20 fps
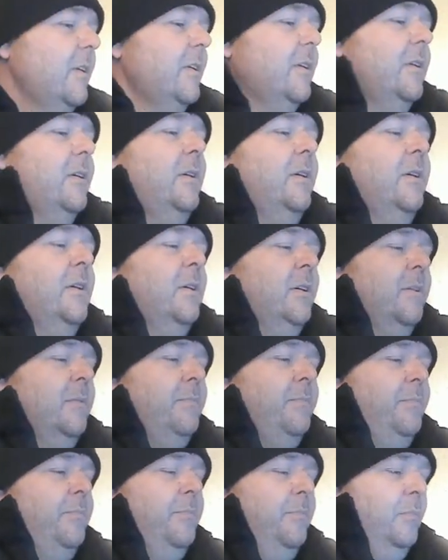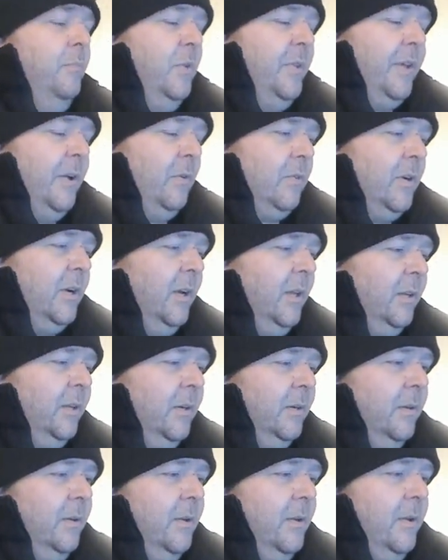um, without
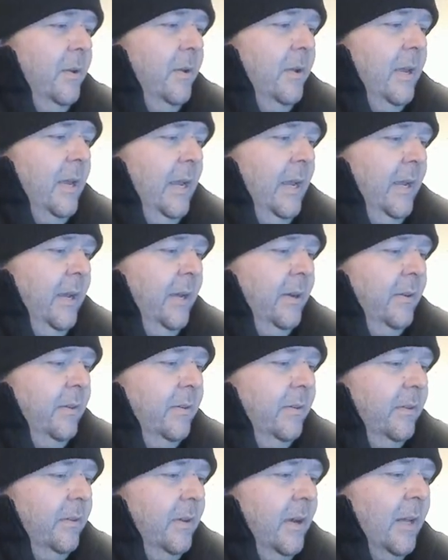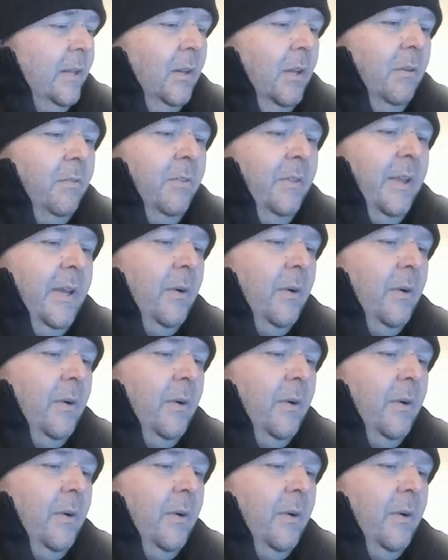color. And I loved that